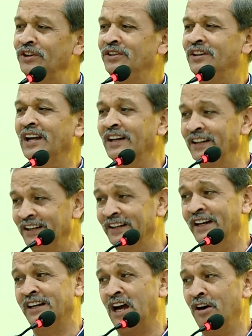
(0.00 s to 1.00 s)
dhani
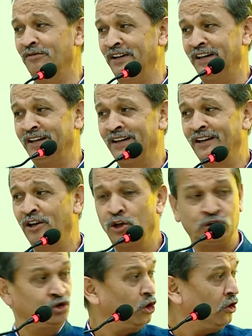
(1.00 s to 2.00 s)
ne khave.
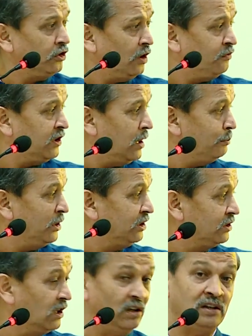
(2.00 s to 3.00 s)
Short of
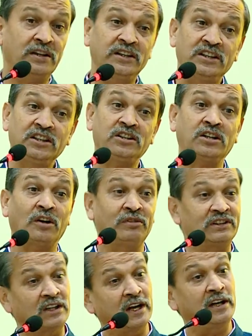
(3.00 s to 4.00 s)
capital, eat away
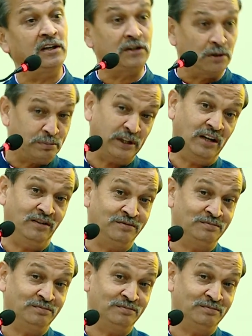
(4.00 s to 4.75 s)
the entrepreneur.